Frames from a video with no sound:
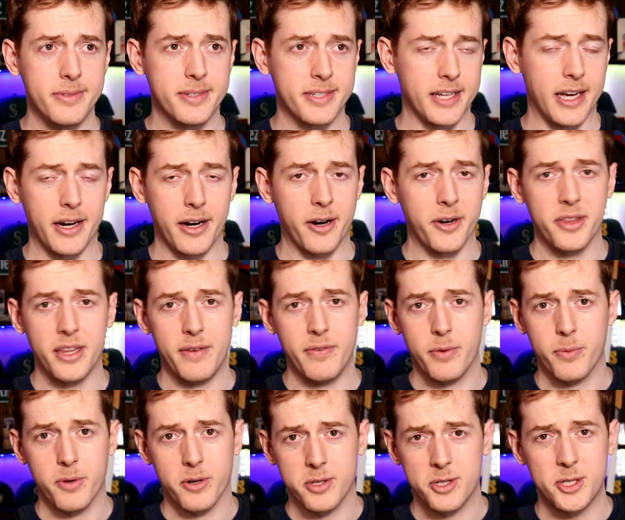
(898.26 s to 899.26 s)
it's not hardly
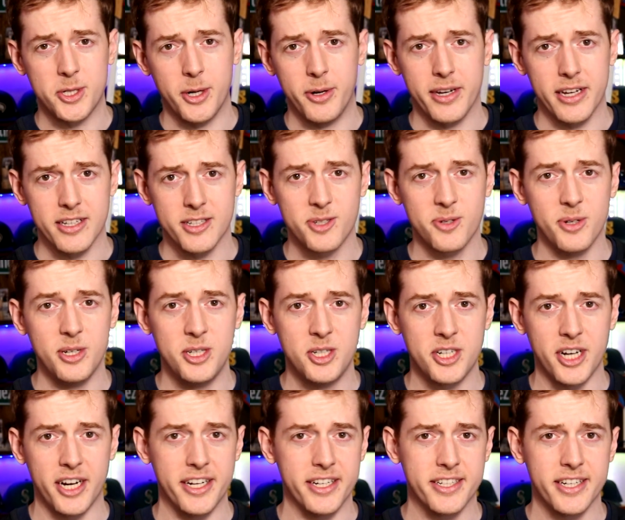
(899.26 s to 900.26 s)
even worth showing a
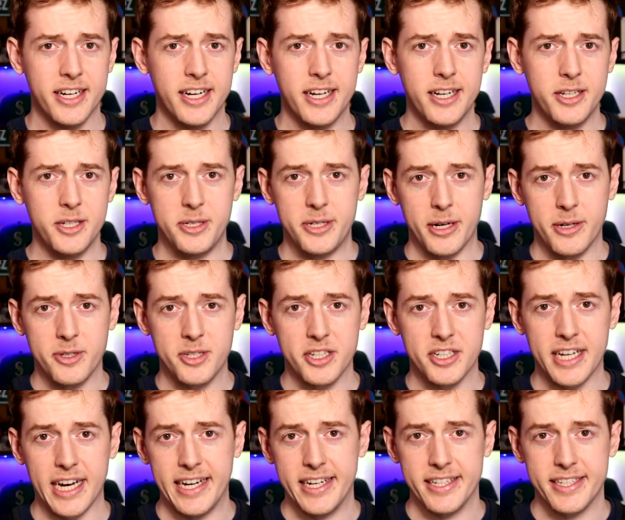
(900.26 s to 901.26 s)
screenshot, as Jones just
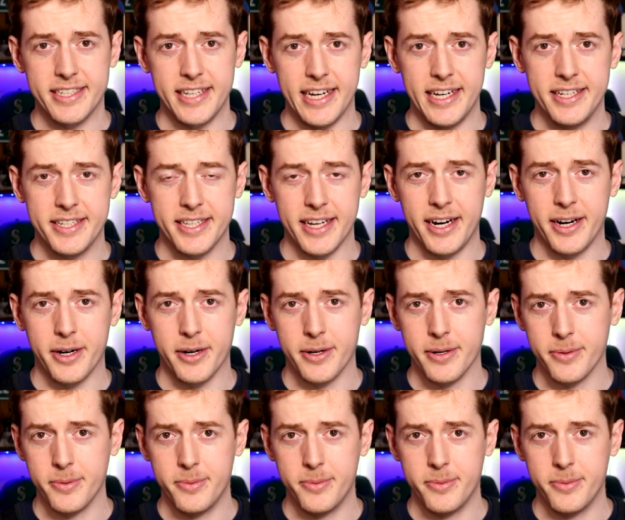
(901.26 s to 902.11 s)
kind of stays there,